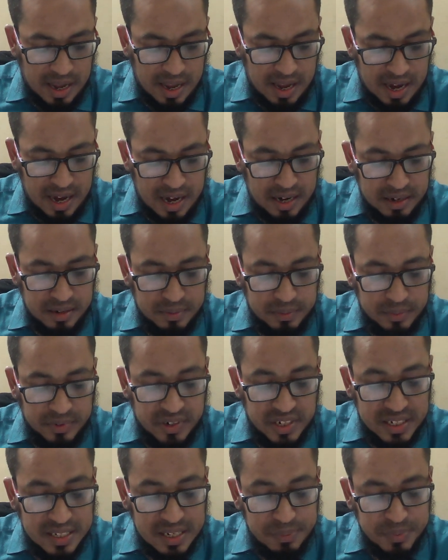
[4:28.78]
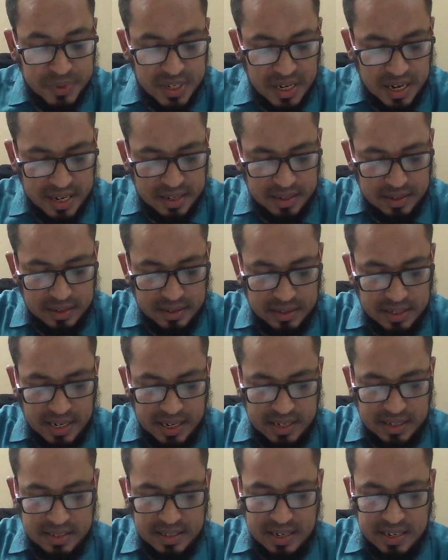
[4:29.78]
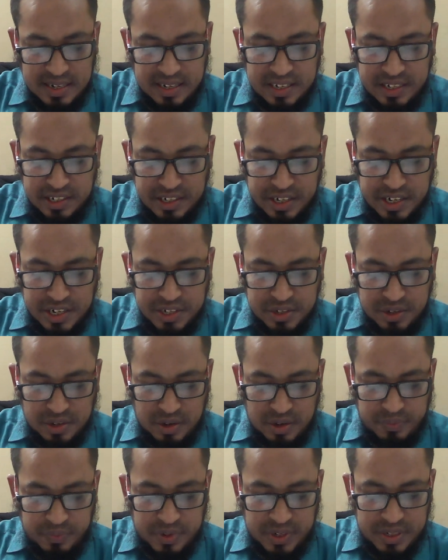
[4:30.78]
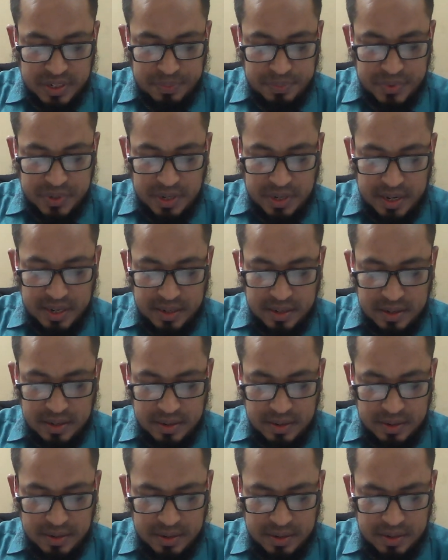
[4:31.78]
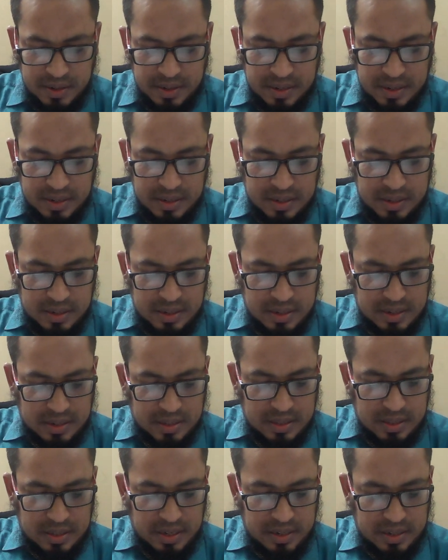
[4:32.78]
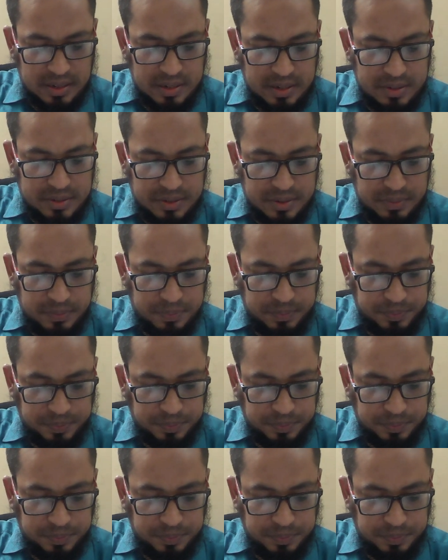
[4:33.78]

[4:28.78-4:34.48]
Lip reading: And receipt side, there is an indication of receipt side, that is